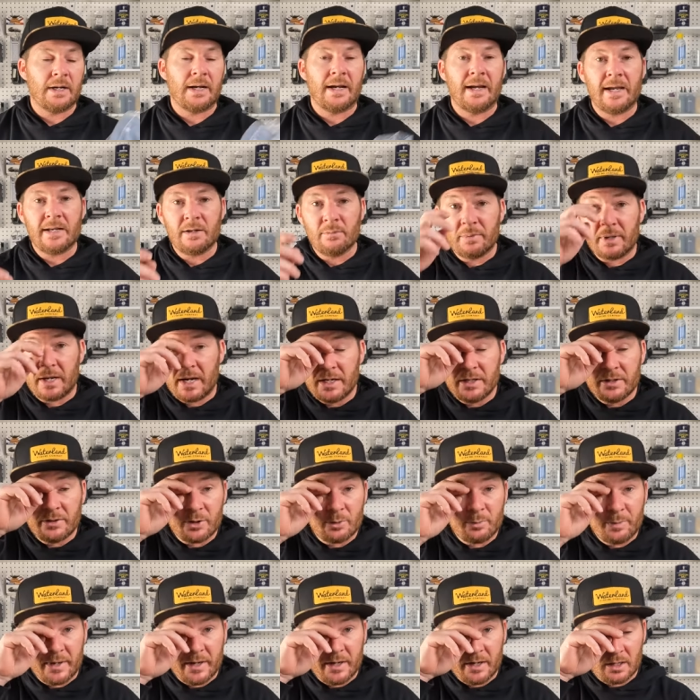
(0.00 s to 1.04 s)
I had to buy
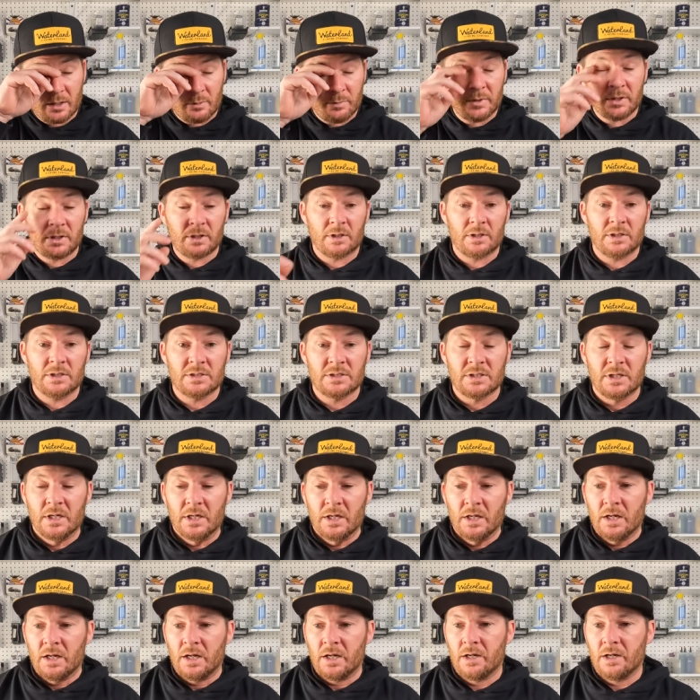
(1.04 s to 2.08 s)
another pair because
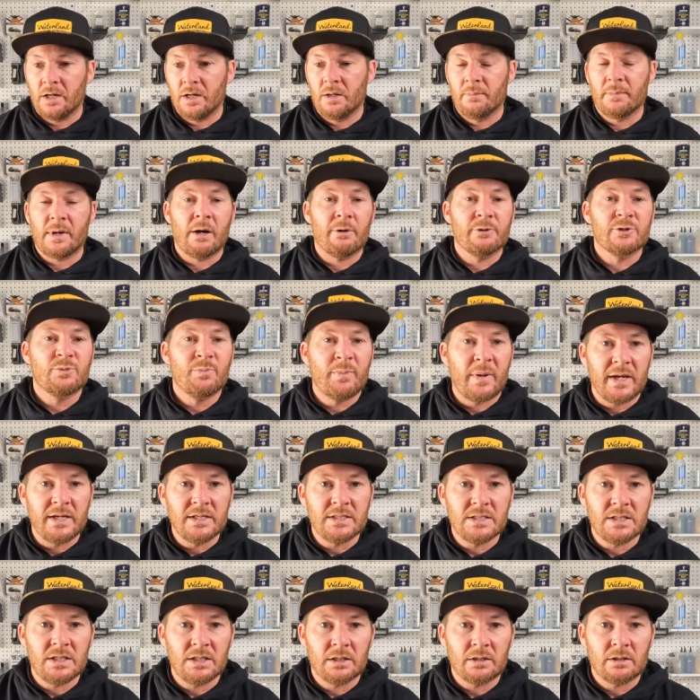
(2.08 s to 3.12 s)
I was
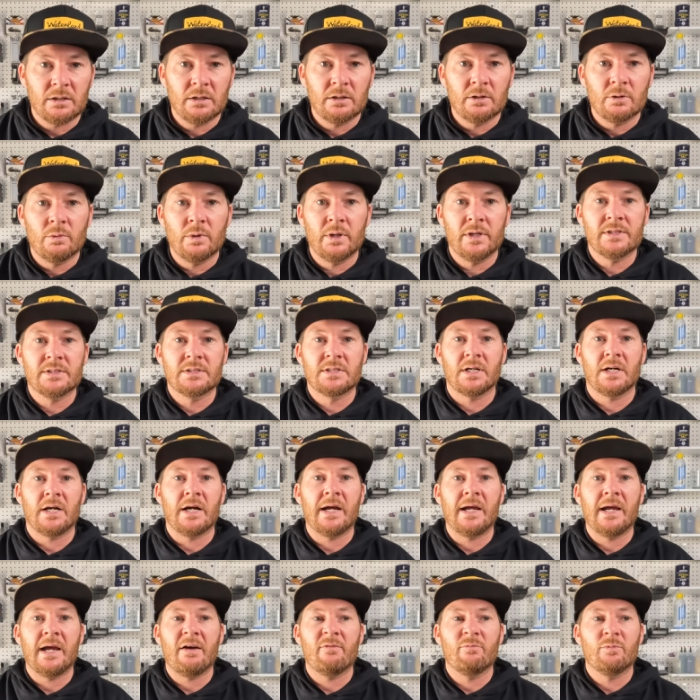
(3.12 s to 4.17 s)
painting in the ones that
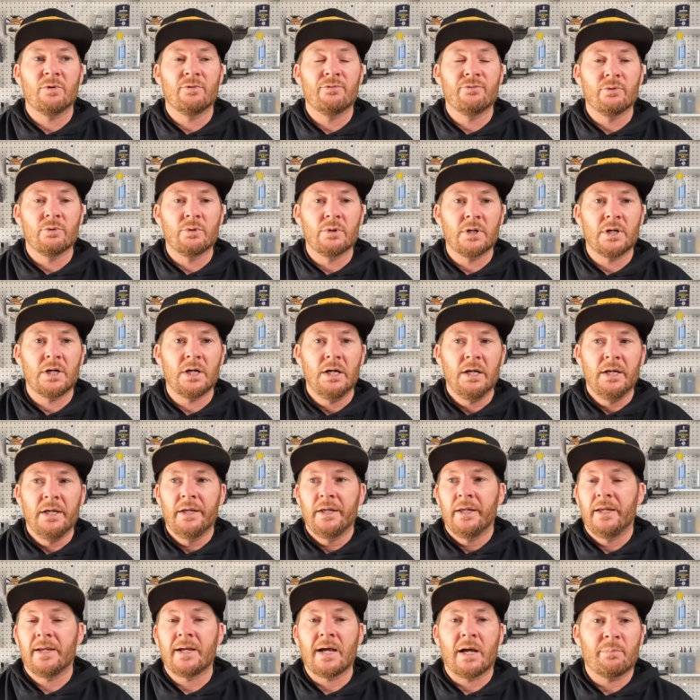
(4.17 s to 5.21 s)
I have before
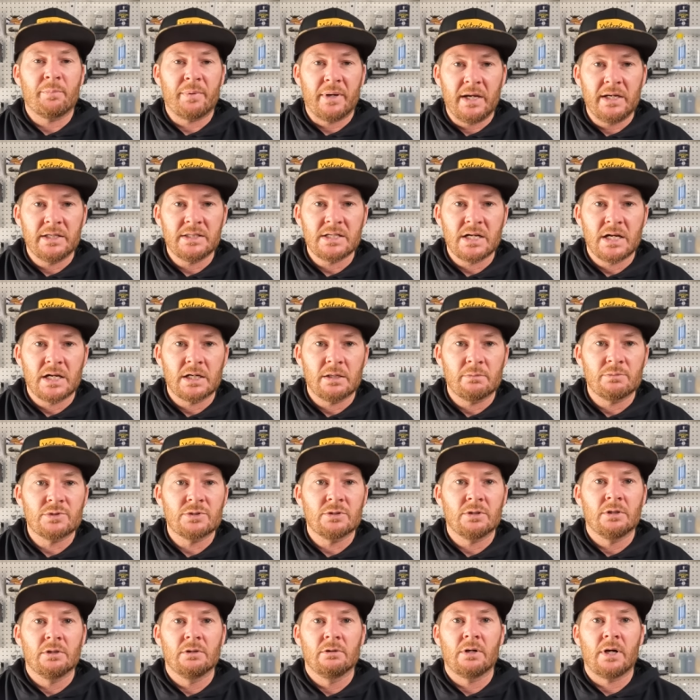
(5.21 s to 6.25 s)
and got paint on them,
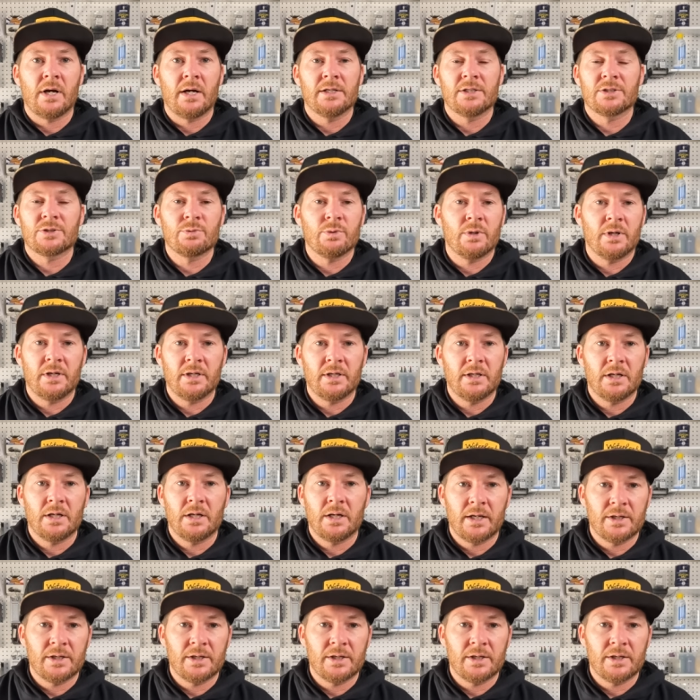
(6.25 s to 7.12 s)
so I just wanted to get a